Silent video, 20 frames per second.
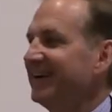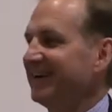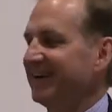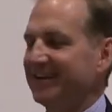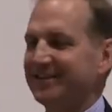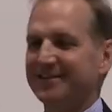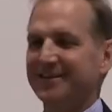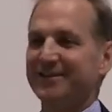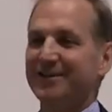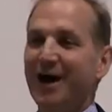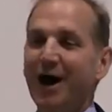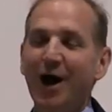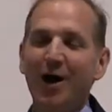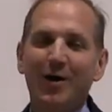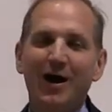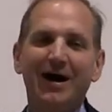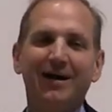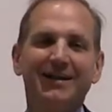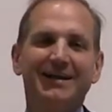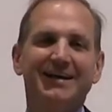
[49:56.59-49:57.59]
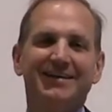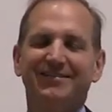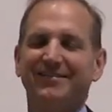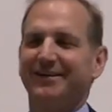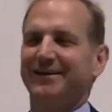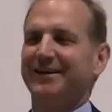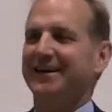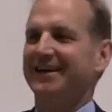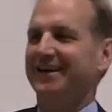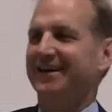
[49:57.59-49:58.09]
I said, no, I'll
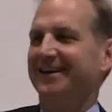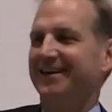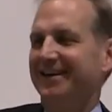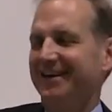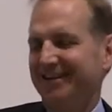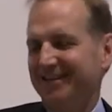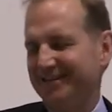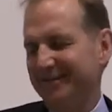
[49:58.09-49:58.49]
answer it.